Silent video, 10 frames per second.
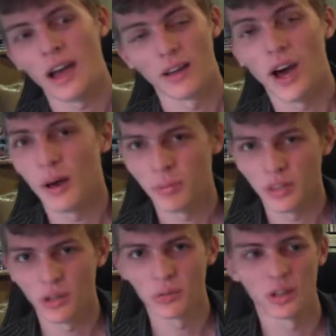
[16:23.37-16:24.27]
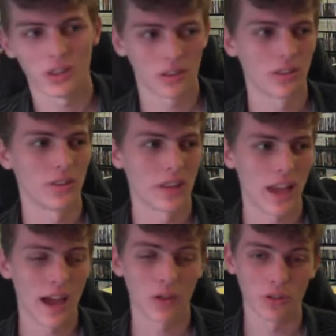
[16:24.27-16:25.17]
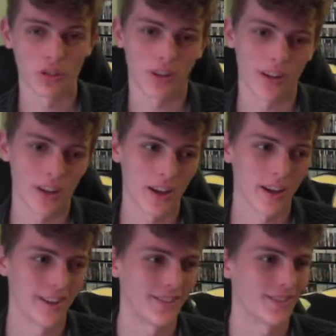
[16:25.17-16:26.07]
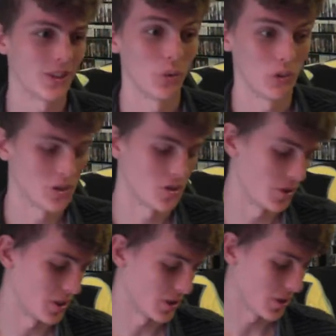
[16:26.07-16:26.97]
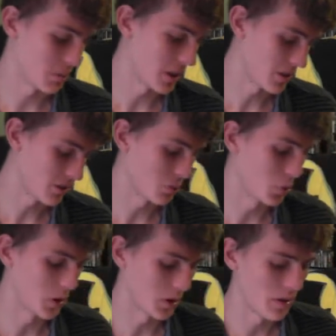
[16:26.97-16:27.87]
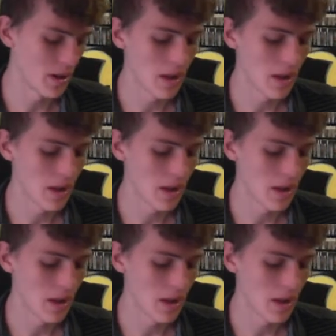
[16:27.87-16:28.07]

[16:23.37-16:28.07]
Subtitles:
up there with how good the original is on PS1.